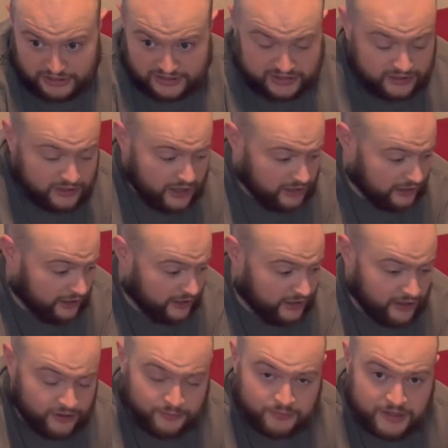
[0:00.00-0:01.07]
so not a lot of
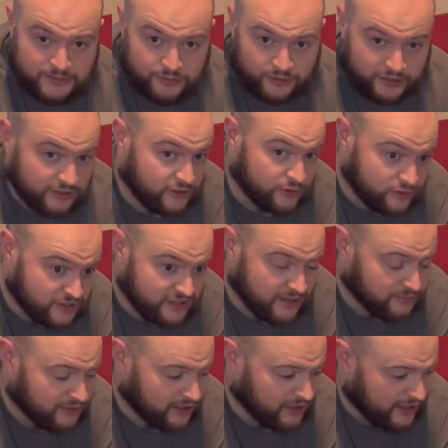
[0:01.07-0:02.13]
other people could use
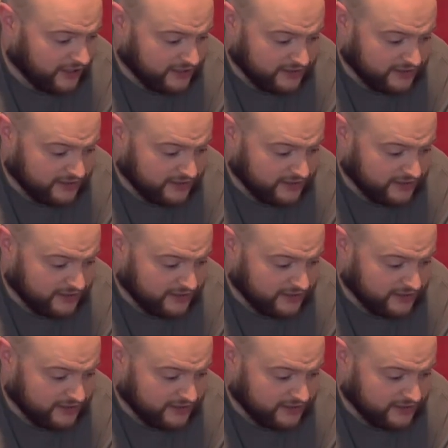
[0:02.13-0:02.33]
something like